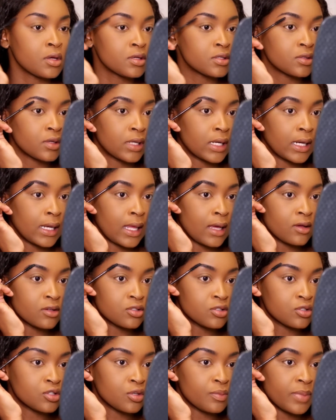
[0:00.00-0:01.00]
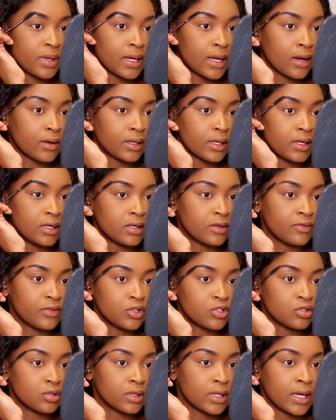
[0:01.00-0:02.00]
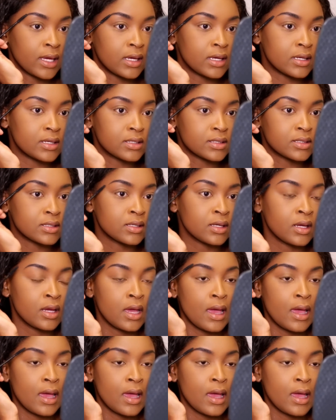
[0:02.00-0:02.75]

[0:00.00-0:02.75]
so it allows you to pick out individual hairs